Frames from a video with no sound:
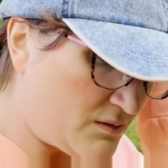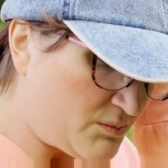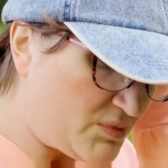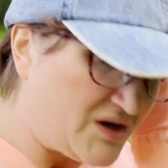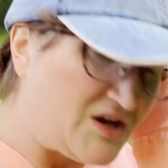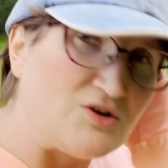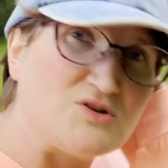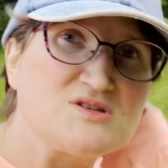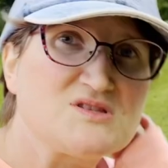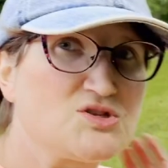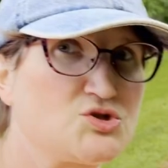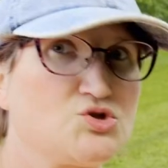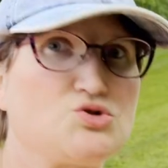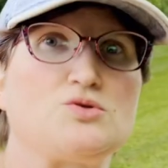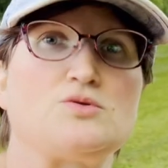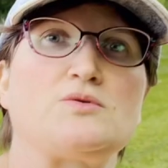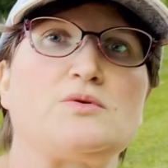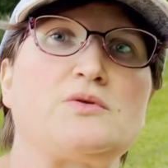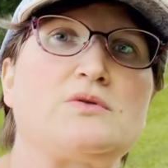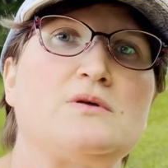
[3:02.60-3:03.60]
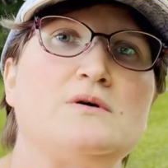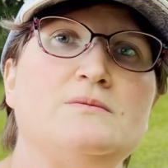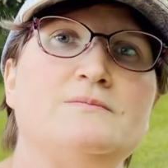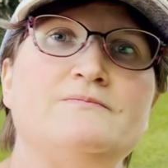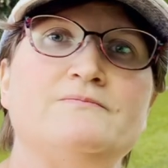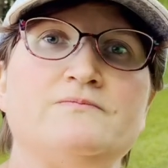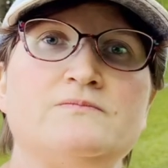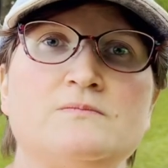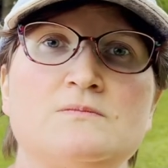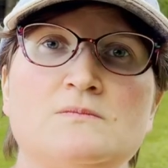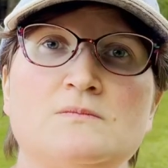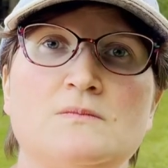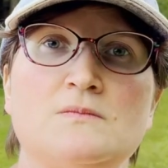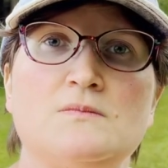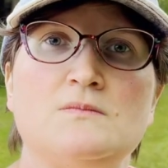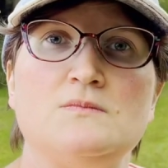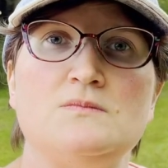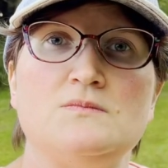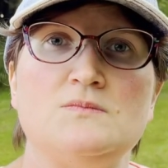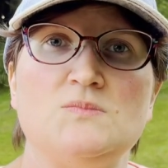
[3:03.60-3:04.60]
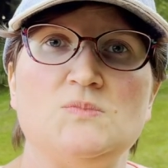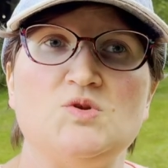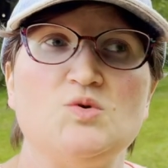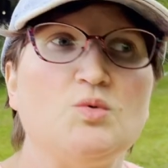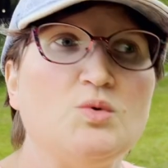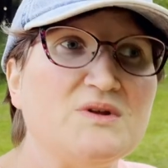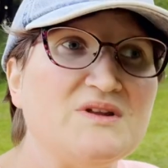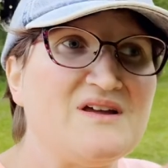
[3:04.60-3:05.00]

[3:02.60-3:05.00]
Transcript: But here's the truth. You will